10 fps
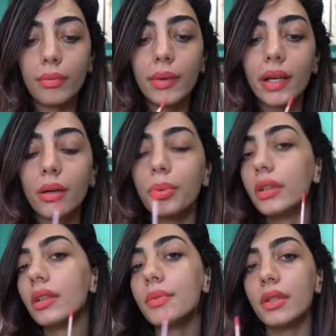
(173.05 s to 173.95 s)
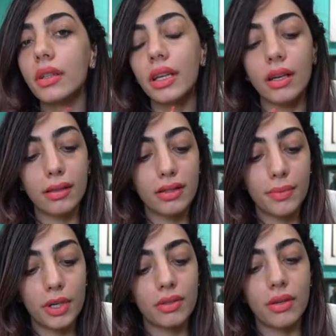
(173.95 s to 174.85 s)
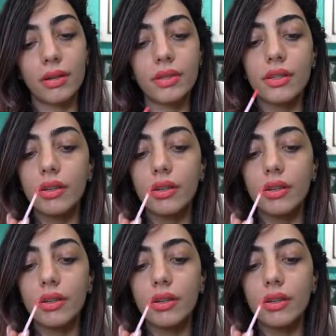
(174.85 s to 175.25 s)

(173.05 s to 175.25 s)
my upper lips are like kind of small so I always